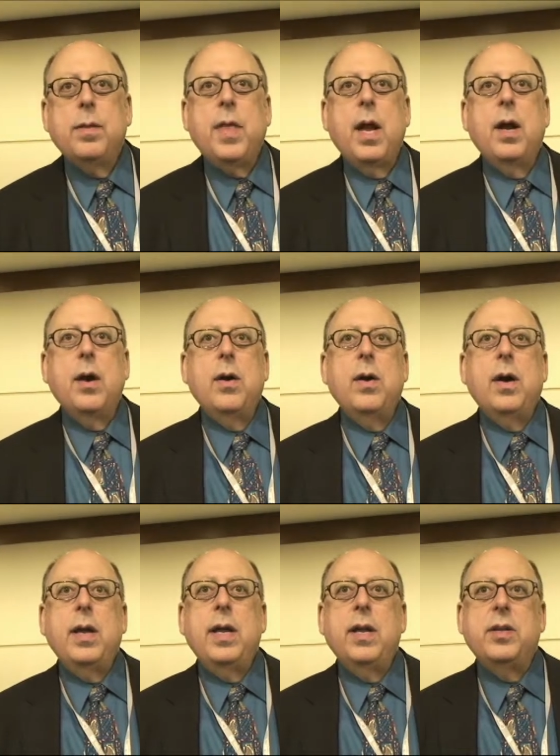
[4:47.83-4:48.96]
there
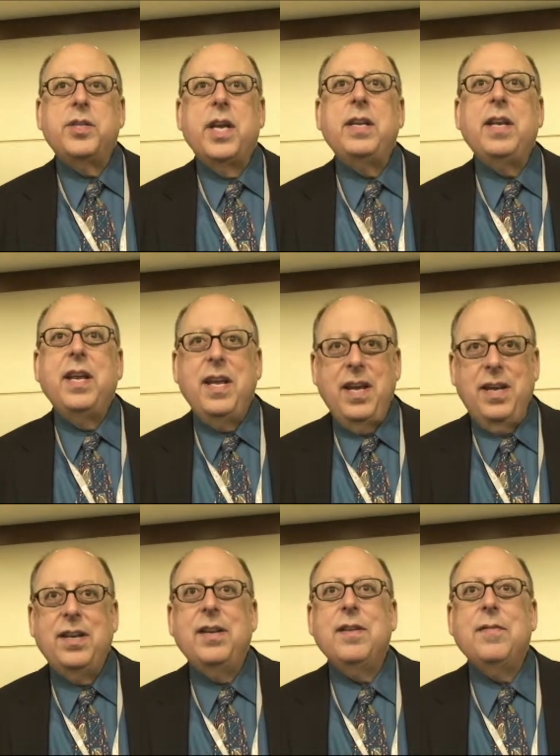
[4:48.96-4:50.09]
is a need
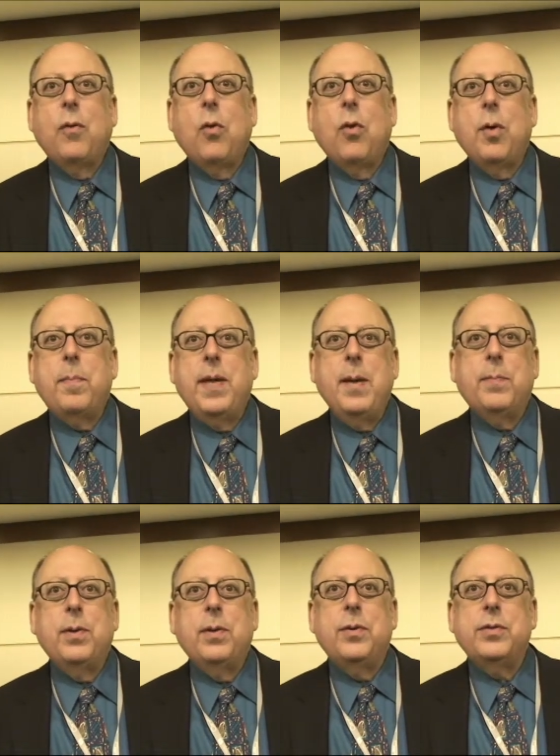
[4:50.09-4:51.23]
for
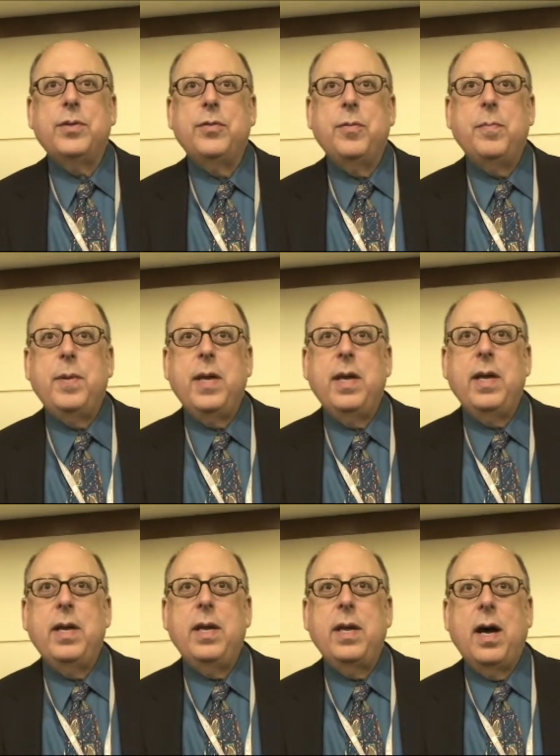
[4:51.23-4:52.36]
people to
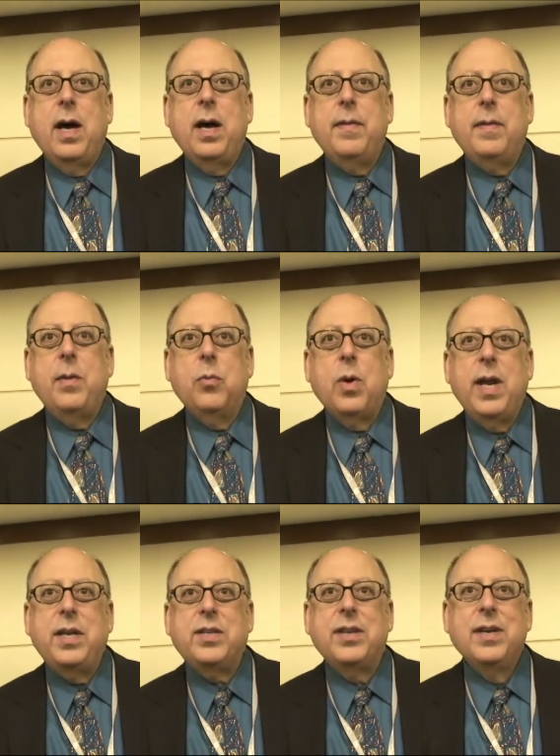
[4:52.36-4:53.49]
be on the right